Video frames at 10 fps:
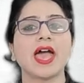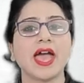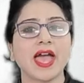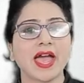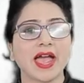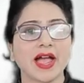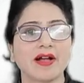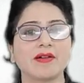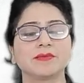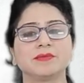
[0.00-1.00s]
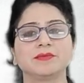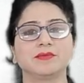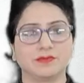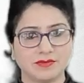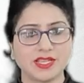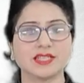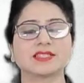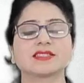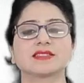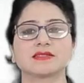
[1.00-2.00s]
R.
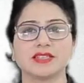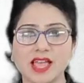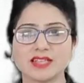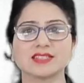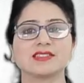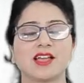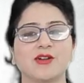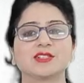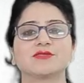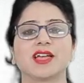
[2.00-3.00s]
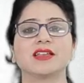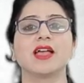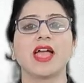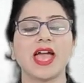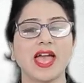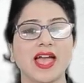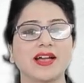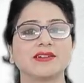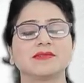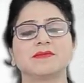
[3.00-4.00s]
Yes. Yes. Now it's fine.
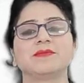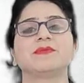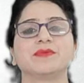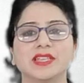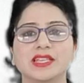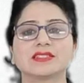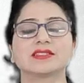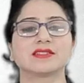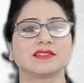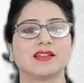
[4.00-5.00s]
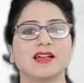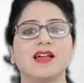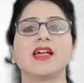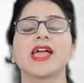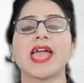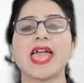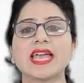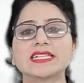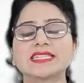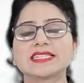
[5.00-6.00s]
R. Yes.
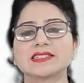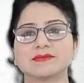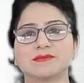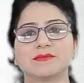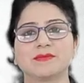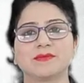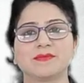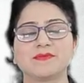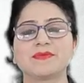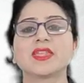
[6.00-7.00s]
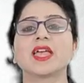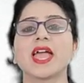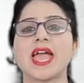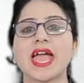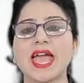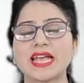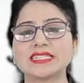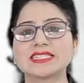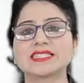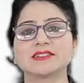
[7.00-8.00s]
S.
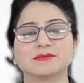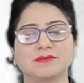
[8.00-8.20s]
S.